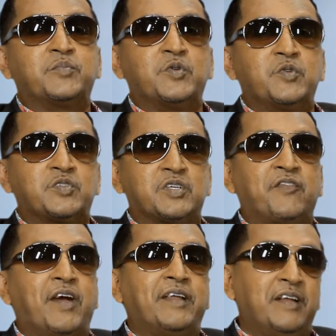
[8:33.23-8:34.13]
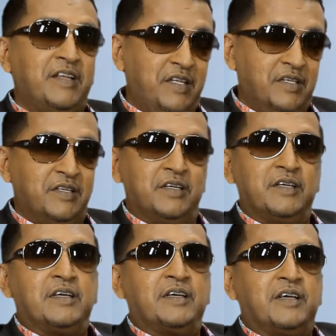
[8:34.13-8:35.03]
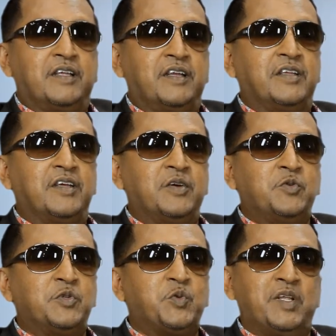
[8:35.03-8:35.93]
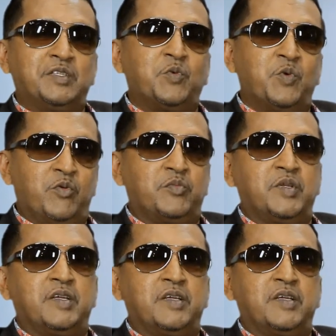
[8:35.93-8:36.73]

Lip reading: producer finally in India who is willing to work with me,